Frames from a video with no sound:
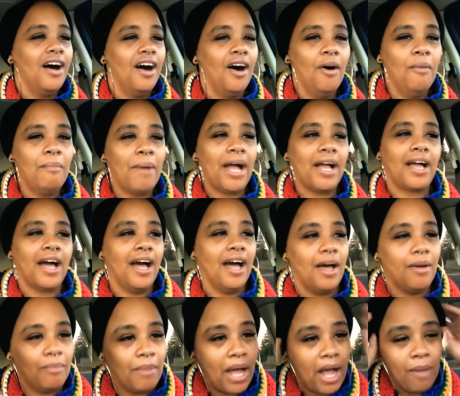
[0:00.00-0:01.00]
Oh my
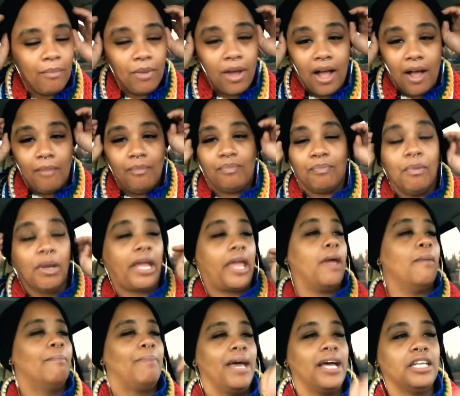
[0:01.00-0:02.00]
God, I'm uh,
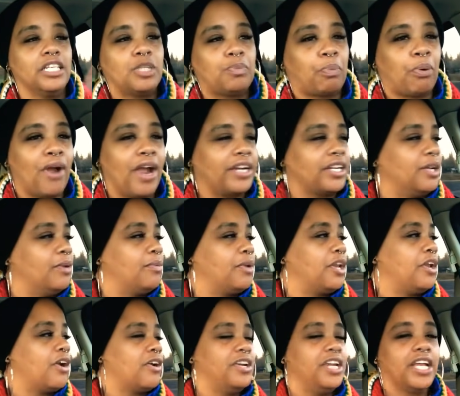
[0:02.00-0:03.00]
Kimbella's pregnant and
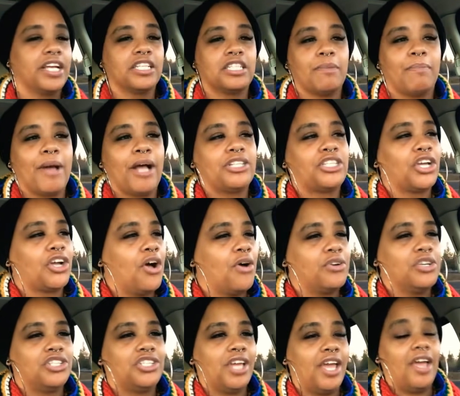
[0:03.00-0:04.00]
her nigga's about to go
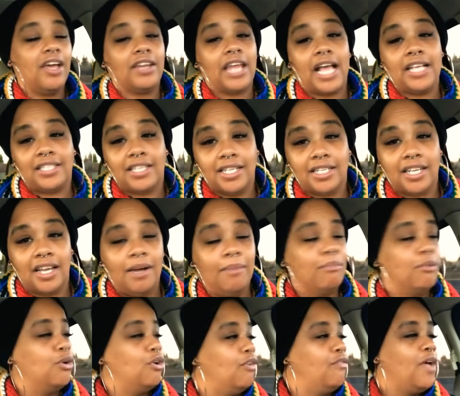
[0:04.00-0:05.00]
to jail. That's a dumb
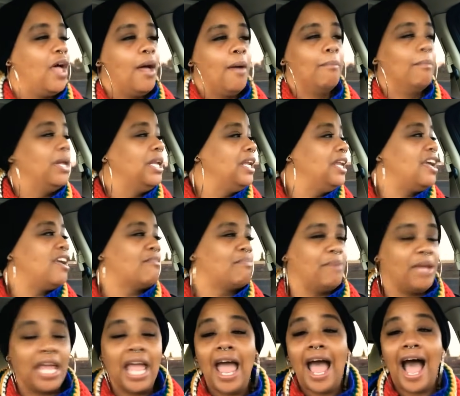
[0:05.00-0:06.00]
move. Believe
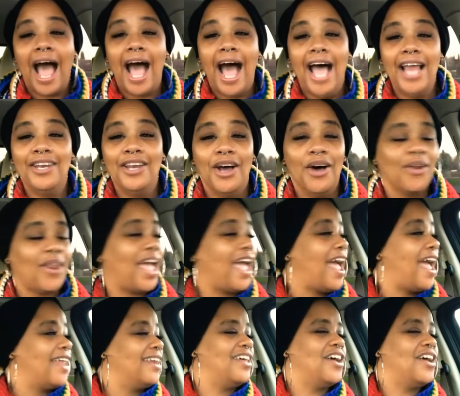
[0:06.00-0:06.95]
me, I know that.